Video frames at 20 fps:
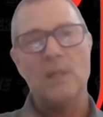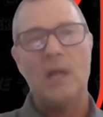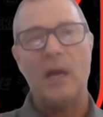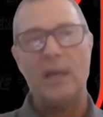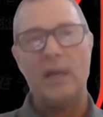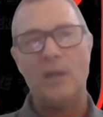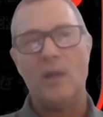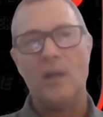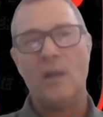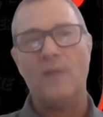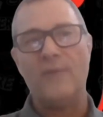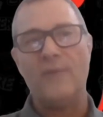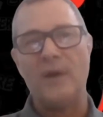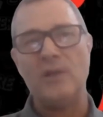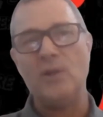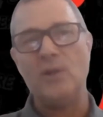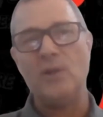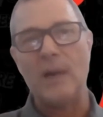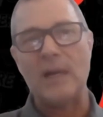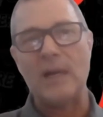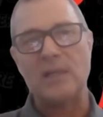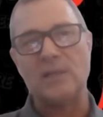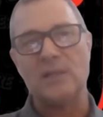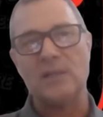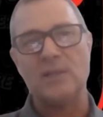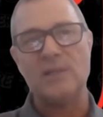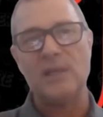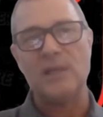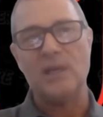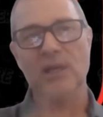i know if i do x in
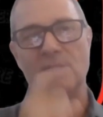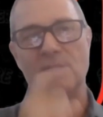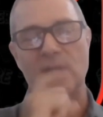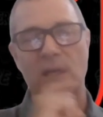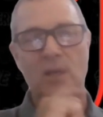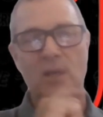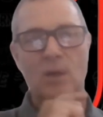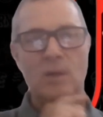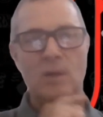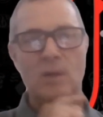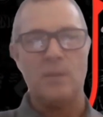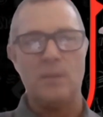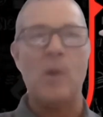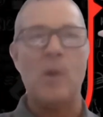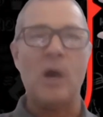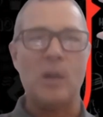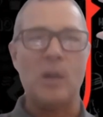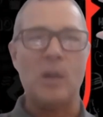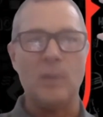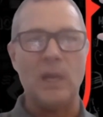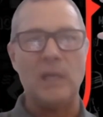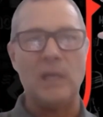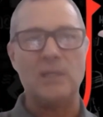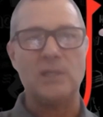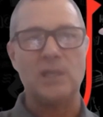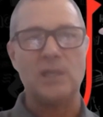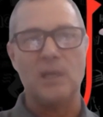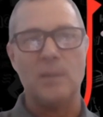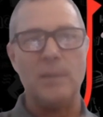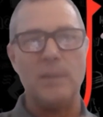sales i know that the bottom line is
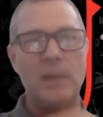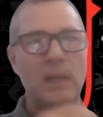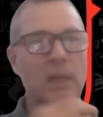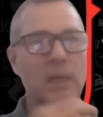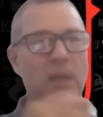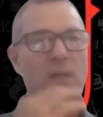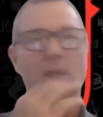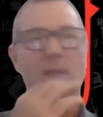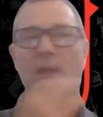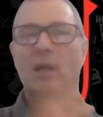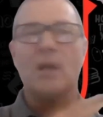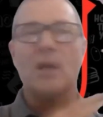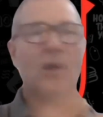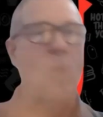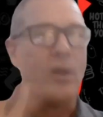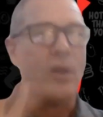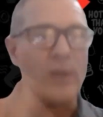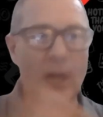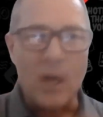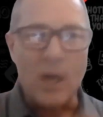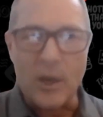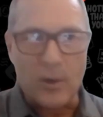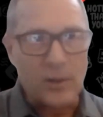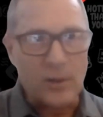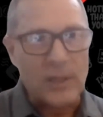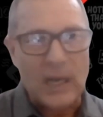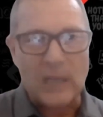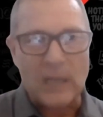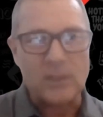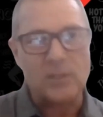going to be call it
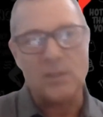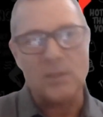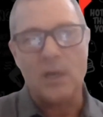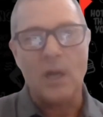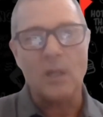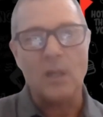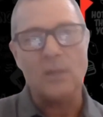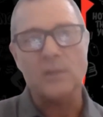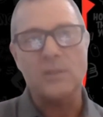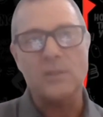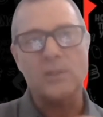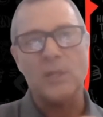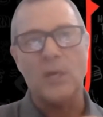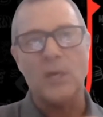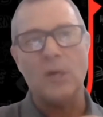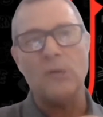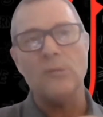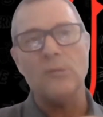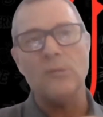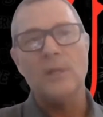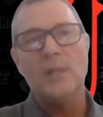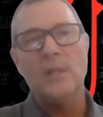$100000 so